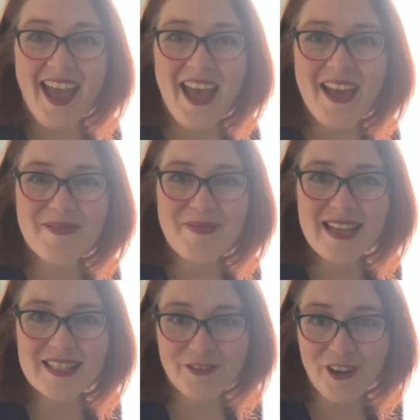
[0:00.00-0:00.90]

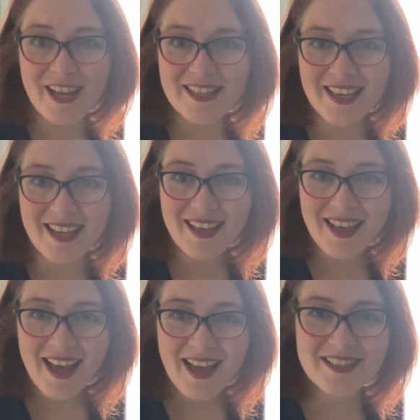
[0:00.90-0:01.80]
It's Friday.
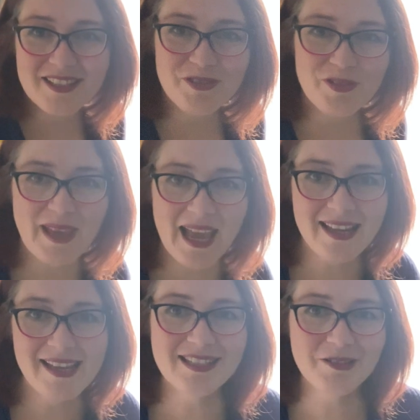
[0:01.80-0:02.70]
I seem to be
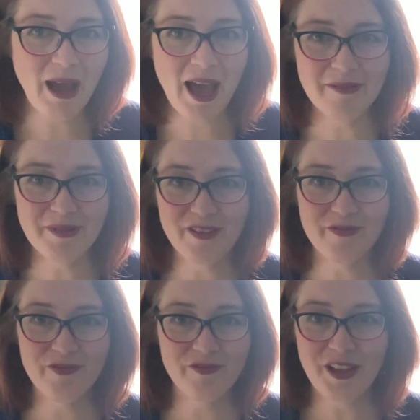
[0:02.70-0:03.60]
getting into a habit
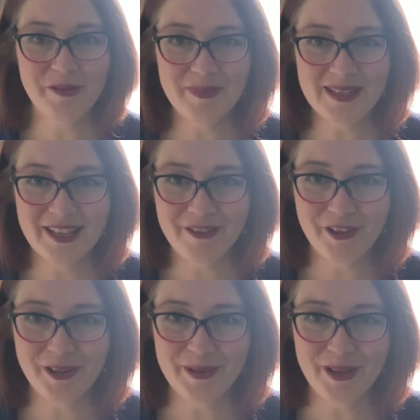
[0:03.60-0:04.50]
of missing
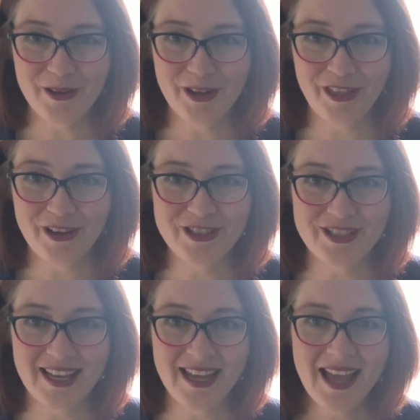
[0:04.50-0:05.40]
filming on a
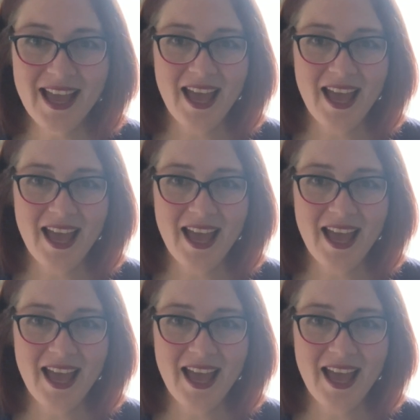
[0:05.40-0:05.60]
Thursday.